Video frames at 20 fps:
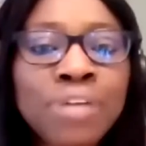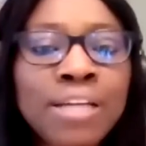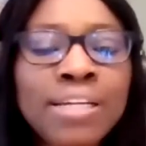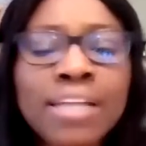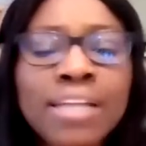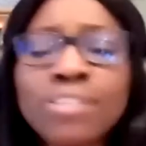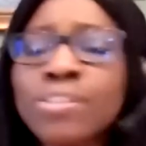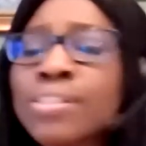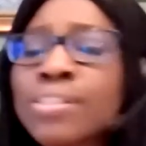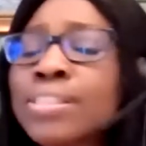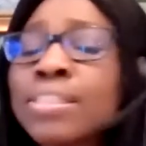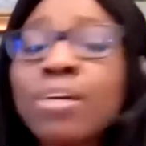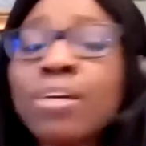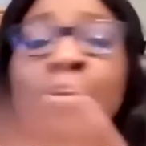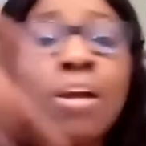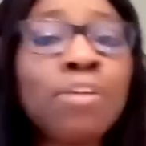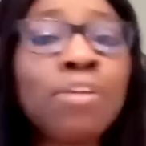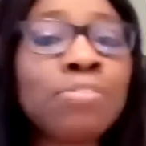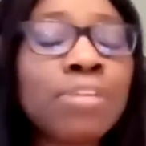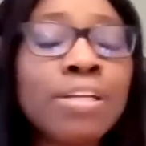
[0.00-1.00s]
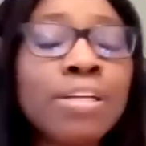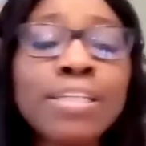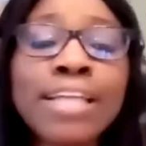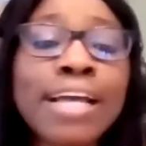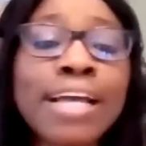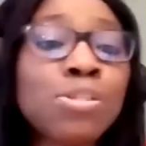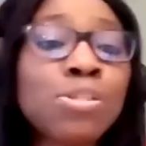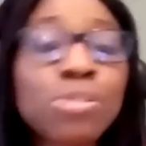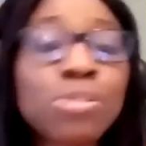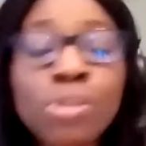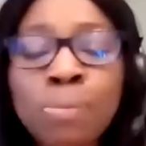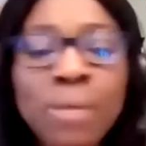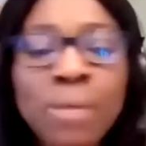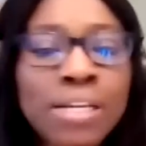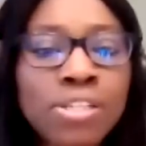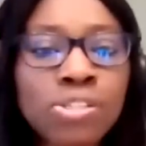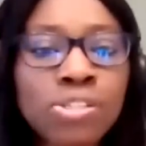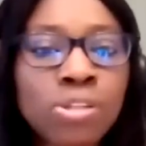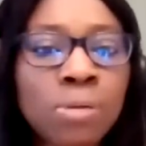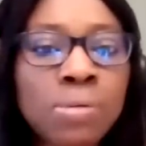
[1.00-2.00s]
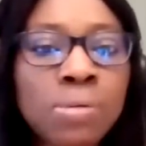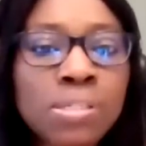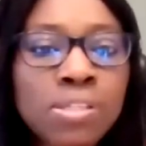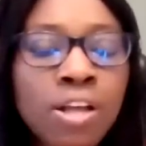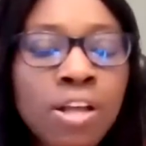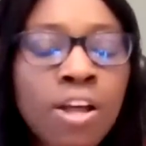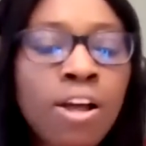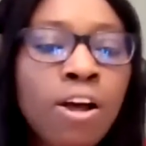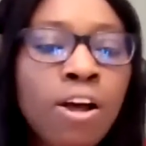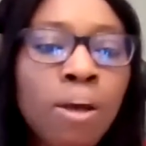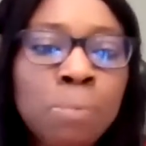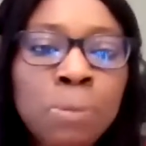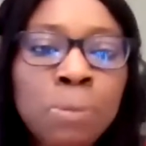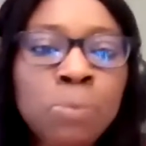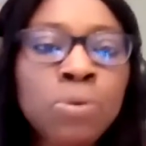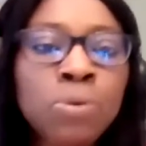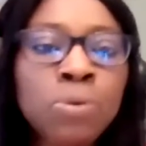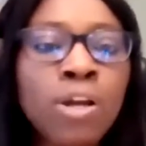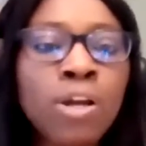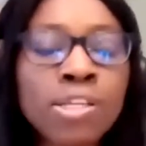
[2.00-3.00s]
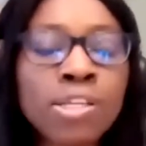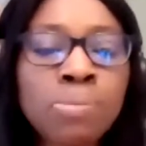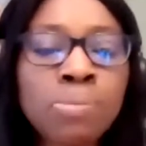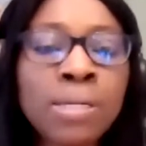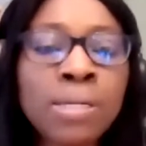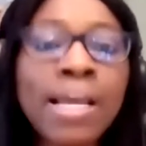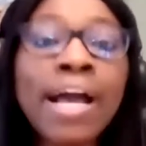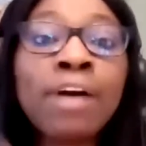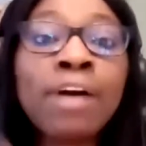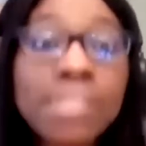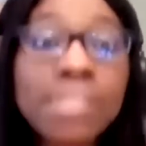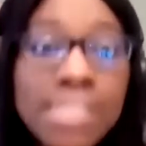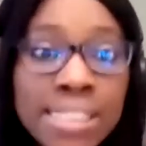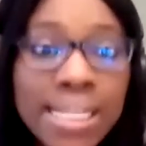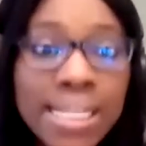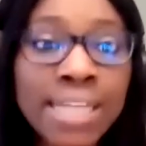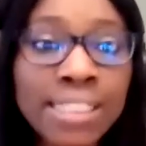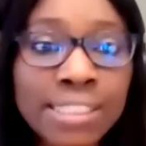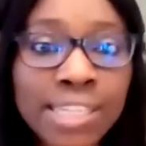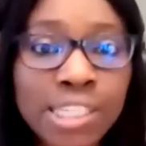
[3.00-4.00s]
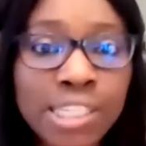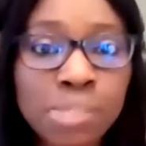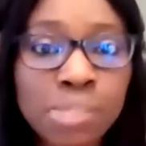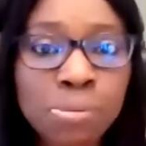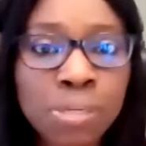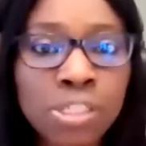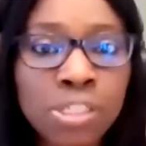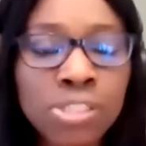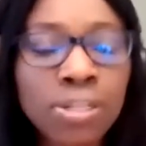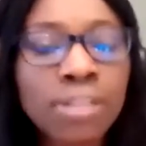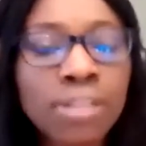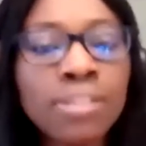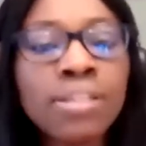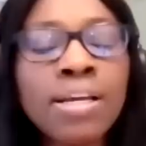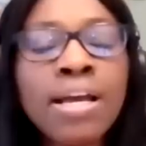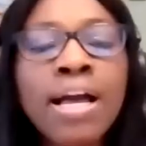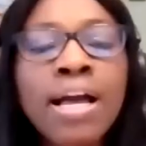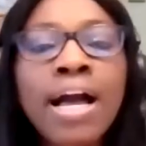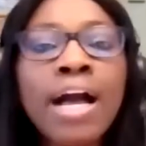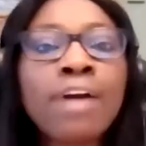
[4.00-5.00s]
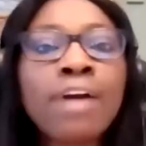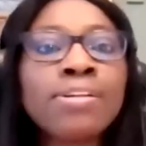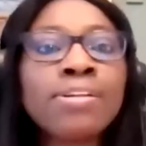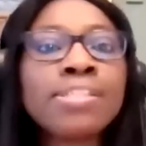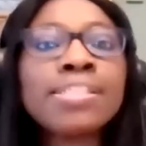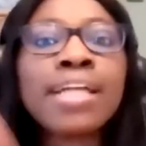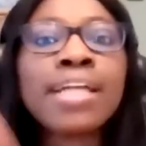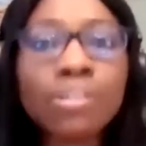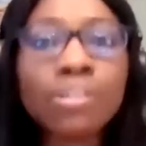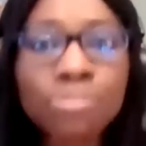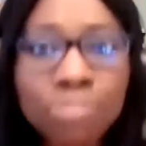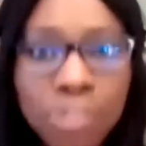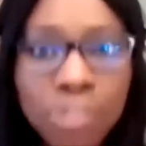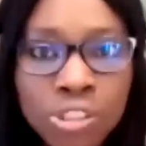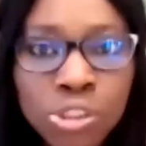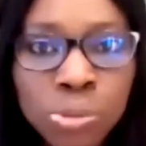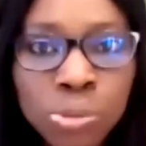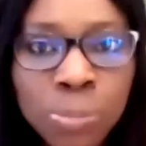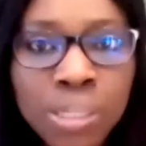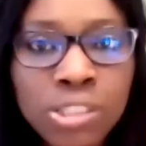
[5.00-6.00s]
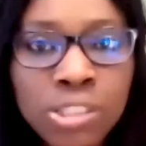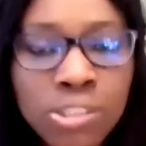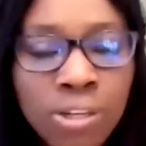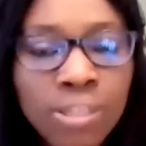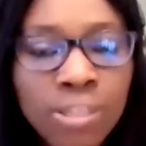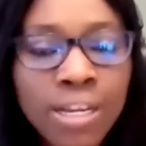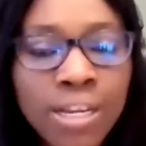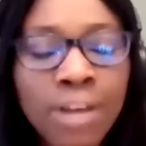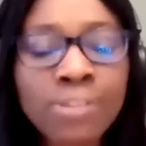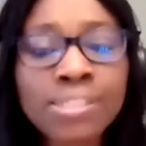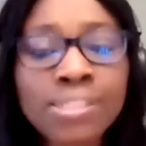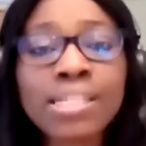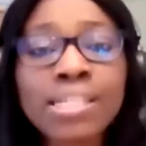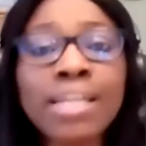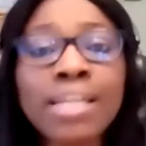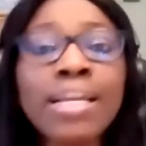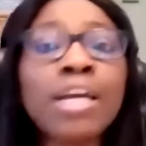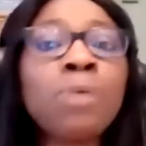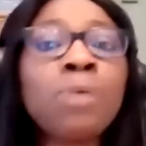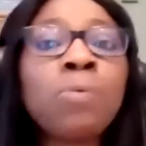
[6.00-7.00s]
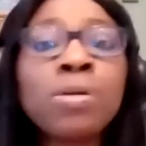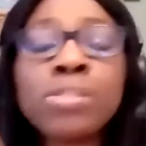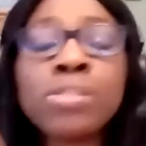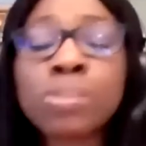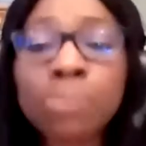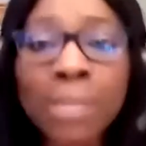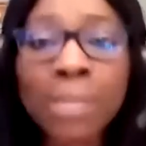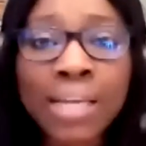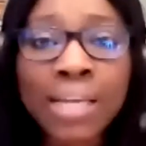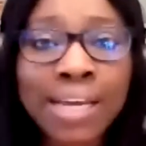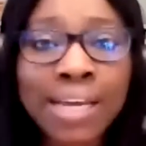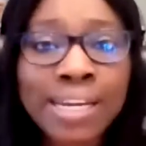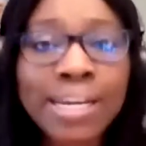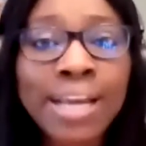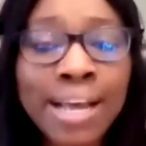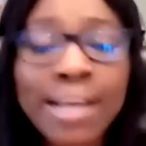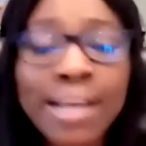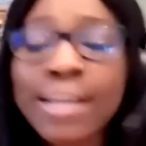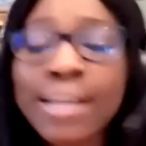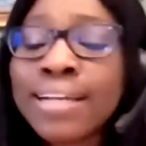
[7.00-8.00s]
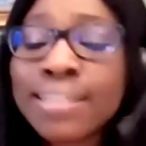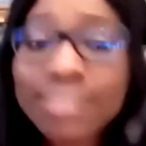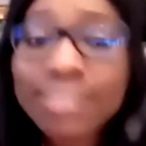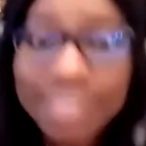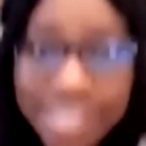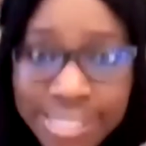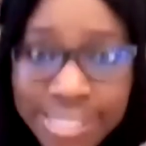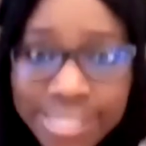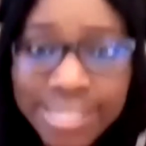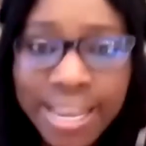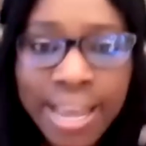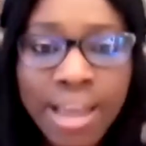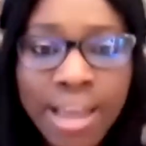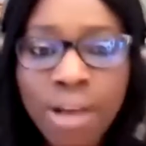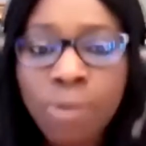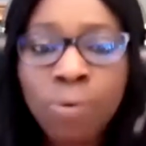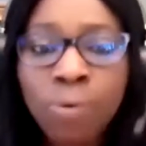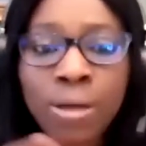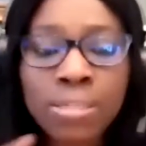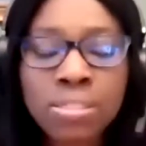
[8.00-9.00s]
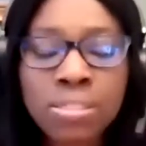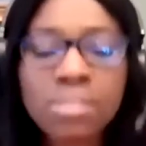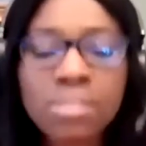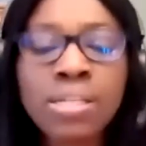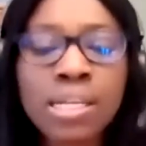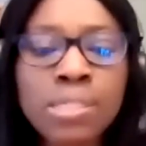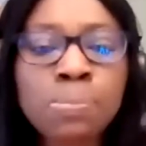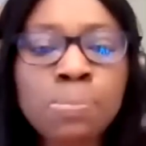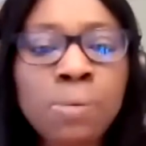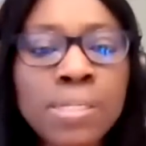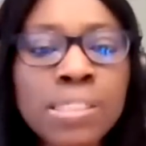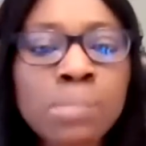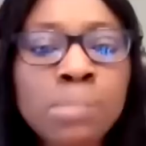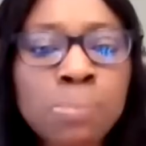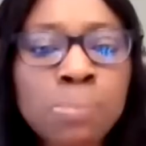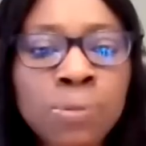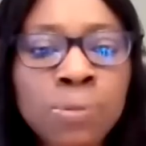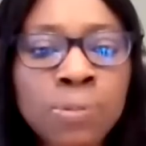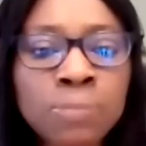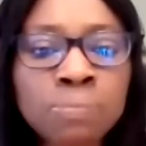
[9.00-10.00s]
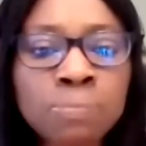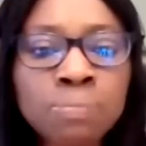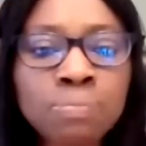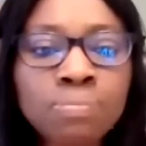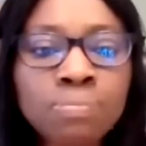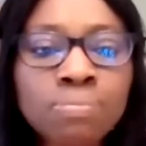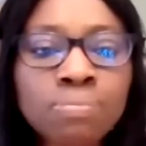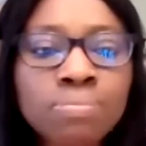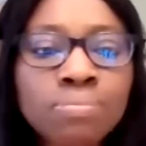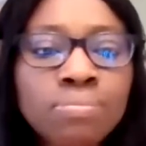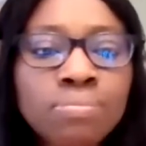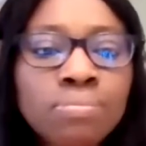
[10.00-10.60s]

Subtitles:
friend. I think there are so many stories of people who lost money. I understand the desperation. I understand the frustration. I understand that you want to be in Canada this year or as soon as possible,